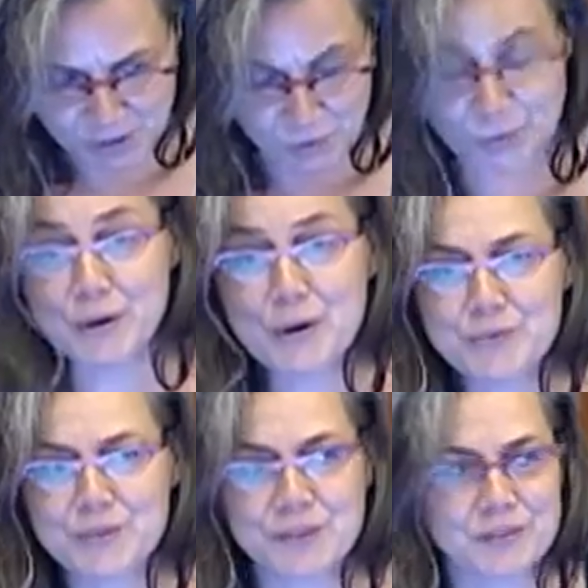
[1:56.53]
to their
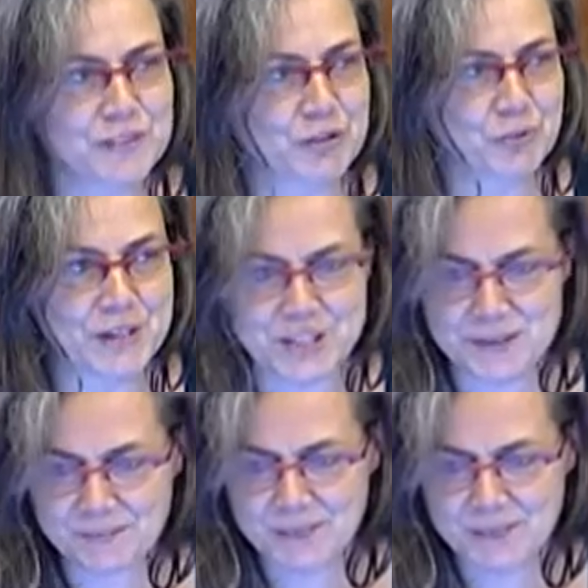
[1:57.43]
own uh, situation.